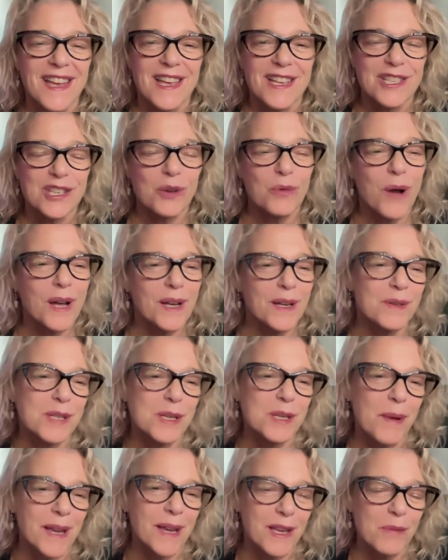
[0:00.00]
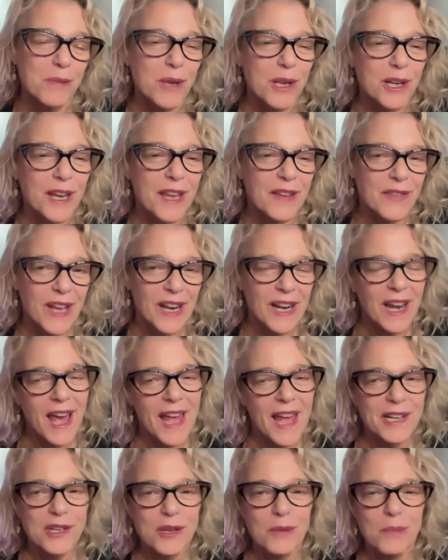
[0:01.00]
So welcome to my community. I've had a
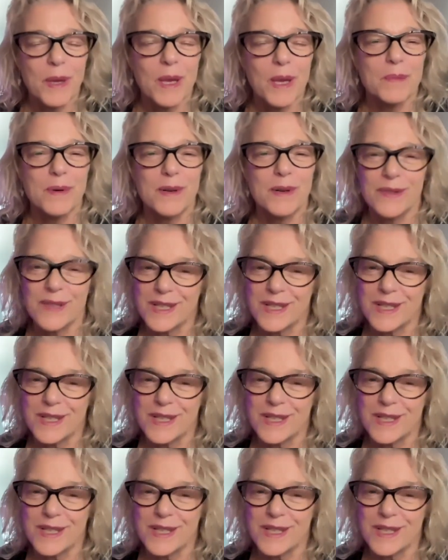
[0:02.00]
lot of new people.